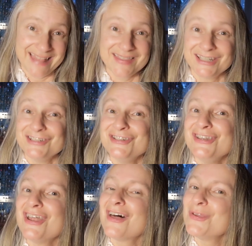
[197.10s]
and then
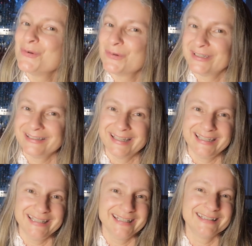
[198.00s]
another one
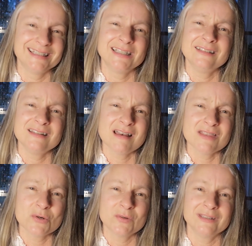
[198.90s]
lighting, and then
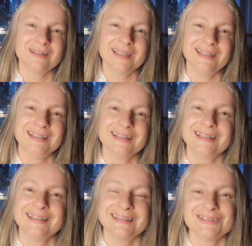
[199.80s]
another one
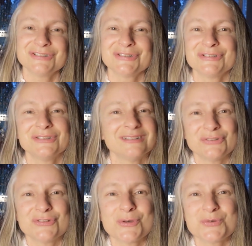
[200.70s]
lighting until
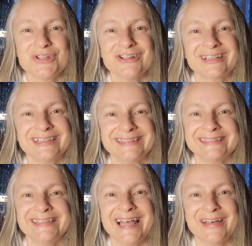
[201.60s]
there's no
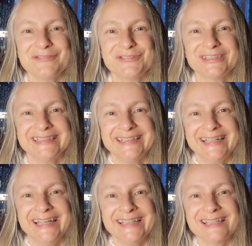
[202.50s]
darkness left.
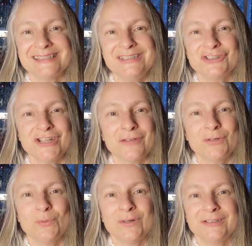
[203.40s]
And that's each and
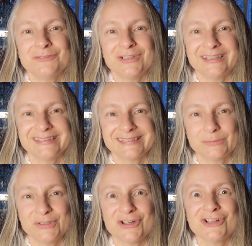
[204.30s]
every one of
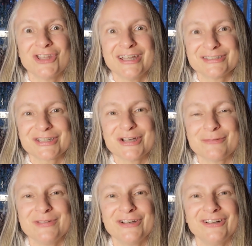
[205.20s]
us with our lights
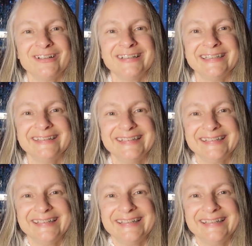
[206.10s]
coming on,